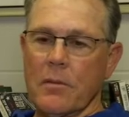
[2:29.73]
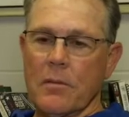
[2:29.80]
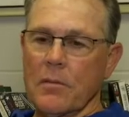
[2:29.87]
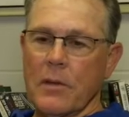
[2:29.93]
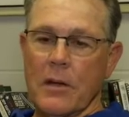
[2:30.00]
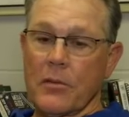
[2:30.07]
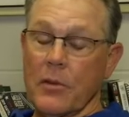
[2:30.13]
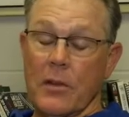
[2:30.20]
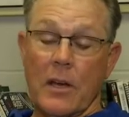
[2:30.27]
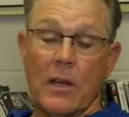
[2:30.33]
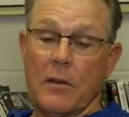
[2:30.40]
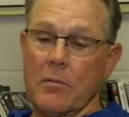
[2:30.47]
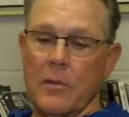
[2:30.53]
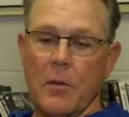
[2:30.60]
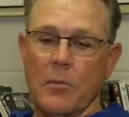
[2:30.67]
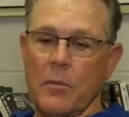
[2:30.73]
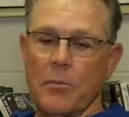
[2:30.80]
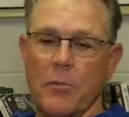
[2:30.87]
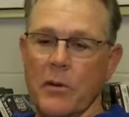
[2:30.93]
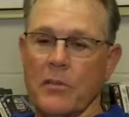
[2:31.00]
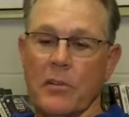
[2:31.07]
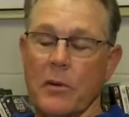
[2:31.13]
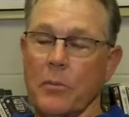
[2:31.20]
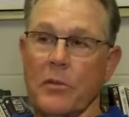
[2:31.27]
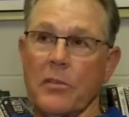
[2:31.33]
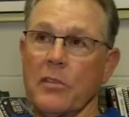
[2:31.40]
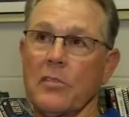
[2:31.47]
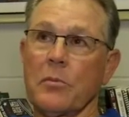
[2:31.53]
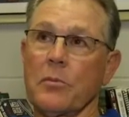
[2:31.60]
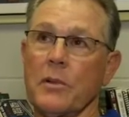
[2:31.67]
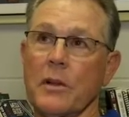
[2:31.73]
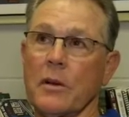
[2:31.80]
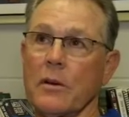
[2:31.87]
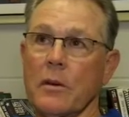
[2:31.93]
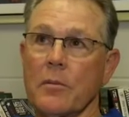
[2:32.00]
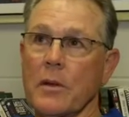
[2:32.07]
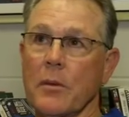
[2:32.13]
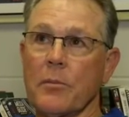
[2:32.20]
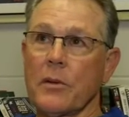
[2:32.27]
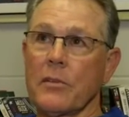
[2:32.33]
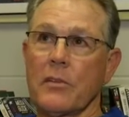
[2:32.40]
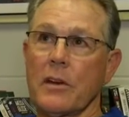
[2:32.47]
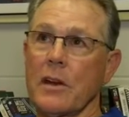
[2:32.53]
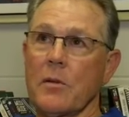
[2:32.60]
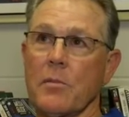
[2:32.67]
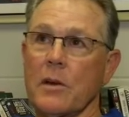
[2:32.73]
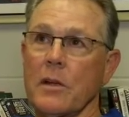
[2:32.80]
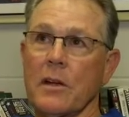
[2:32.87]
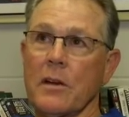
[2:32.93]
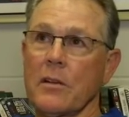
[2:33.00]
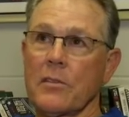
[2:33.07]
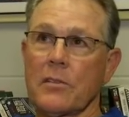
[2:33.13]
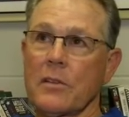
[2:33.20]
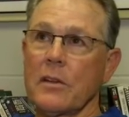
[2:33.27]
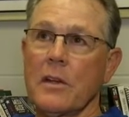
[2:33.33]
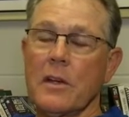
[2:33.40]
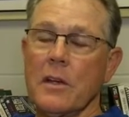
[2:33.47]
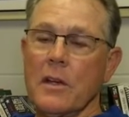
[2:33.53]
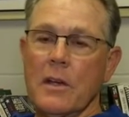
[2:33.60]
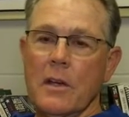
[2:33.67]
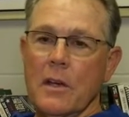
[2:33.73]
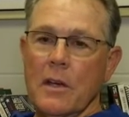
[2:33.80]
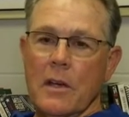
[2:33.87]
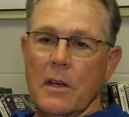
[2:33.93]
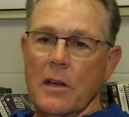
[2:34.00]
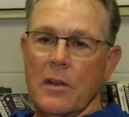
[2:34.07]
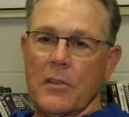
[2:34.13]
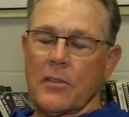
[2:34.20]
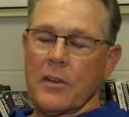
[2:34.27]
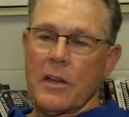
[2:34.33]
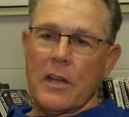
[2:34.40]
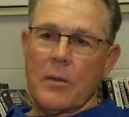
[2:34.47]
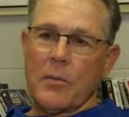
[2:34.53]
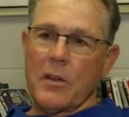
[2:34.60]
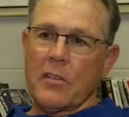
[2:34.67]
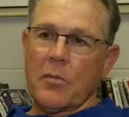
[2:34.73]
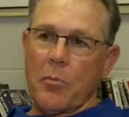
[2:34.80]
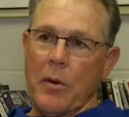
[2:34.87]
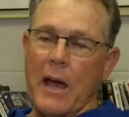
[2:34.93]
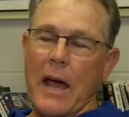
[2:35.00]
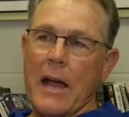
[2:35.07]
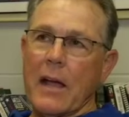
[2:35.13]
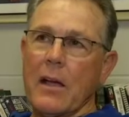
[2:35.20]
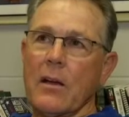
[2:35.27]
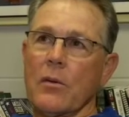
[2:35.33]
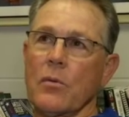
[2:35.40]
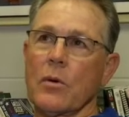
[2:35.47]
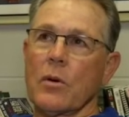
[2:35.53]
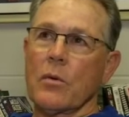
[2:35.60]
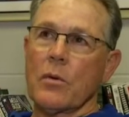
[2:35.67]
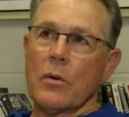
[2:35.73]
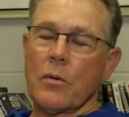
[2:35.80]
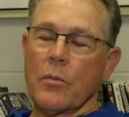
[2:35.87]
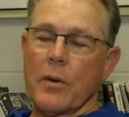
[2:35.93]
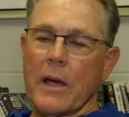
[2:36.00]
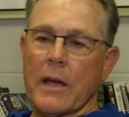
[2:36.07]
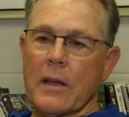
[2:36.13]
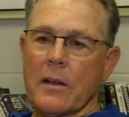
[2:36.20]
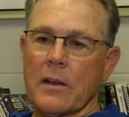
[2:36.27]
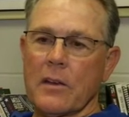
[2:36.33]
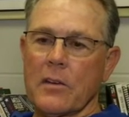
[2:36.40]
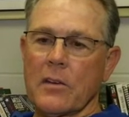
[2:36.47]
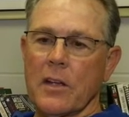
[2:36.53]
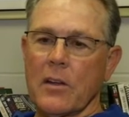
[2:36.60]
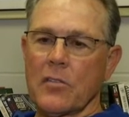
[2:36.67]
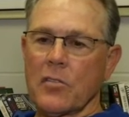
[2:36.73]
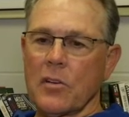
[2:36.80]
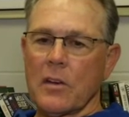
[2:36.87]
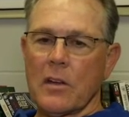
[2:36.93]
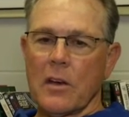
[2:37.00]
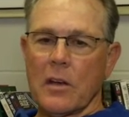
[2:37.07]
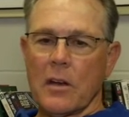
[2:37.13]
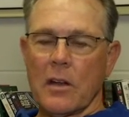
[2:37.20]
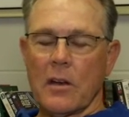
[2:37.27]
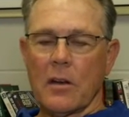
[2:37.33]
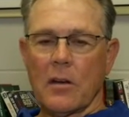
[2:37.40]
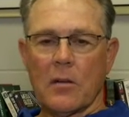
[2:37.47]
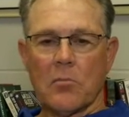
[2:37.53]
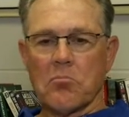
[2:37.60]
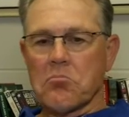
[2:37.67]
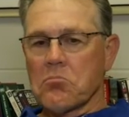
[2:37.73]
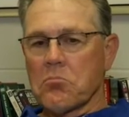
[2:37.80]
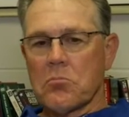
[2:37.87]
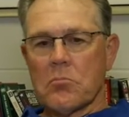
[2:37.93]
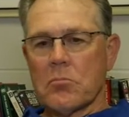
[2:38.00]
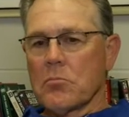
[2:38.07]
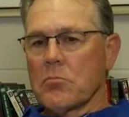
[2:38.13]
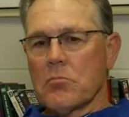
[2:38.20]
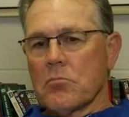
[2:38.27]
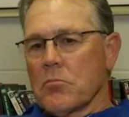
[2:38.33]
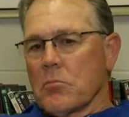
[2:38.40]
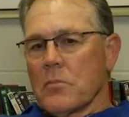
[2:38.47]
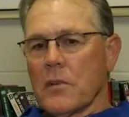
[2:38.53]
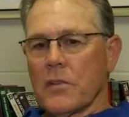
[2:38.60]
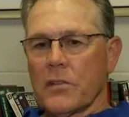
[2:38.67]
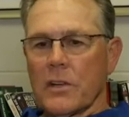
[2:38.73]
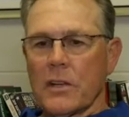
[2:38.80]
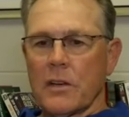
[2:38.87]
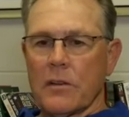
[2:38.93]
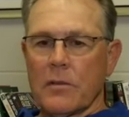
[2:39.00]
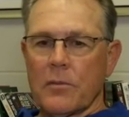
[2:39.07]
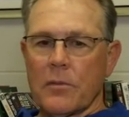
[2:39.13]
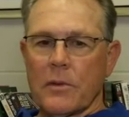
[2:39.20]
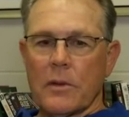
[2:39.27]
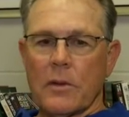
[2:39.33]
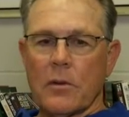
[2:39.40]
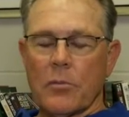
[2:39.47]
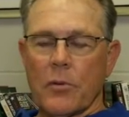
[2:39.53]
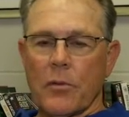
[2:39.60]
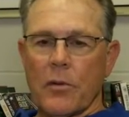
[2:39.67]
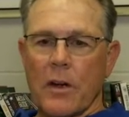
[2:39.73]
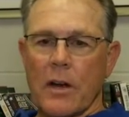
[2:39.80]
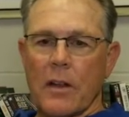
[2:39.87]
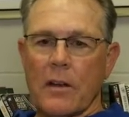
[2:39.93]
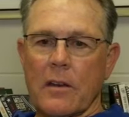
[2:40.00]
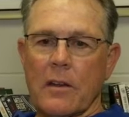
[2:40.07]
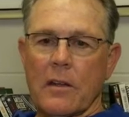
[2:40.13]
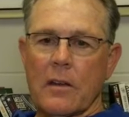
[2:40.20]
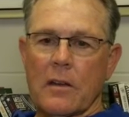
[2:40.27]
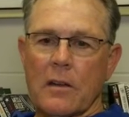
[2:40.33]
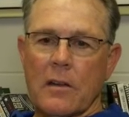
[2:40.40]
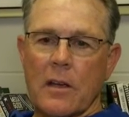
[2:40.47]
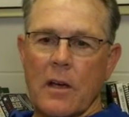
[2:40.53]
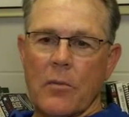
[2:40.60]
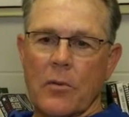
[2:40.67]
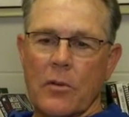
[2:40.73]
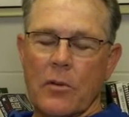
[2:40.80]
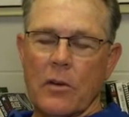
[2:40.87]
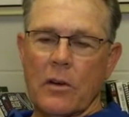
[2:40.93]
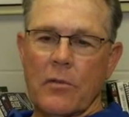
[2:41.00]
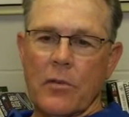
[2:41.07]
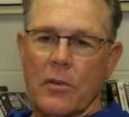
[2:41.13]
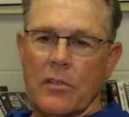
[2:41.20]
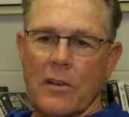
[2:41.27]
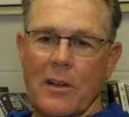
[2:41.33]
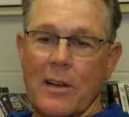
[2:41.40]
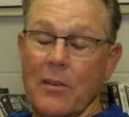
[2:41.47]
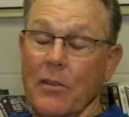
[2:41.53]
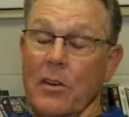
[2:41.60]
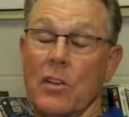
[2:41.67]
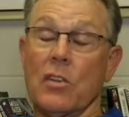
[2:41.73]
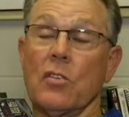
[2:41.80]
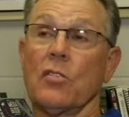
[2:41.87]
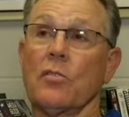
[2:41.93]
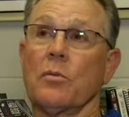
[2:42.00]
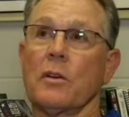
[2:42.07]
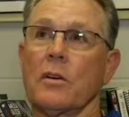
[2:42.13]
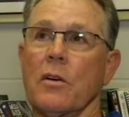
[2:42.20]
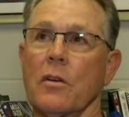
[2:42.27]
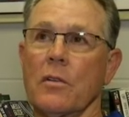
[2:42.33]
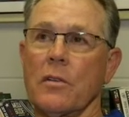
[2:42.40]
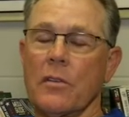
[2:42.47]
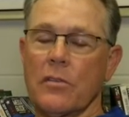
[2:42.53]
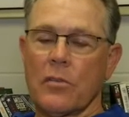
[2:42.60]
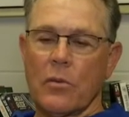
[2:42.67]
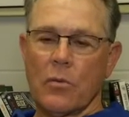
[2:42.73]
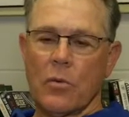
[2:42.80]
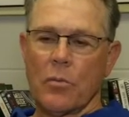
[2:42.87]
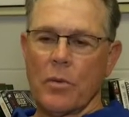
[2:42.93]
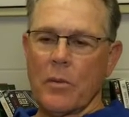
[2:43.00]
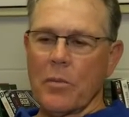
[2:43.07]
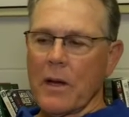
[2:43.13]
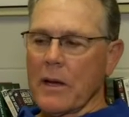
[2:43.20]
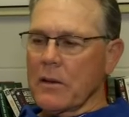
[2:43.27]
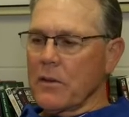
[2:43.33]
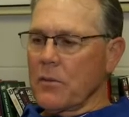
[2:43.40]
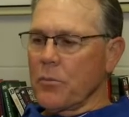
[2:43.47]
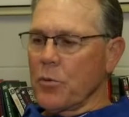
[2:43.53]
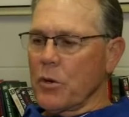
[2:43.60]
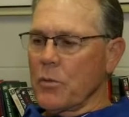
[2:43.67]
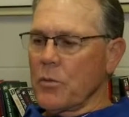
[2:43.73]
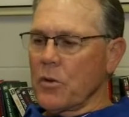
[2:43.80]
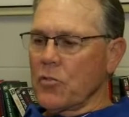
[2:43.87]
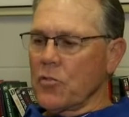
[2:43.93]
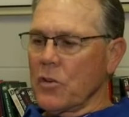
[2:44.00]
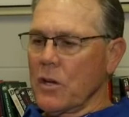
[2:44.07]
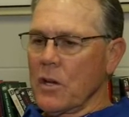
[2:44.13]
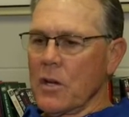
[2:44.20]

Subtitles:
after that, I'm pitching a position player. I'm not pitching anybody else unless the game gets back where we're back in contention on it. And Flynn, provided the opportunity for us not even to use McCarthy. So we'll be back to pretty much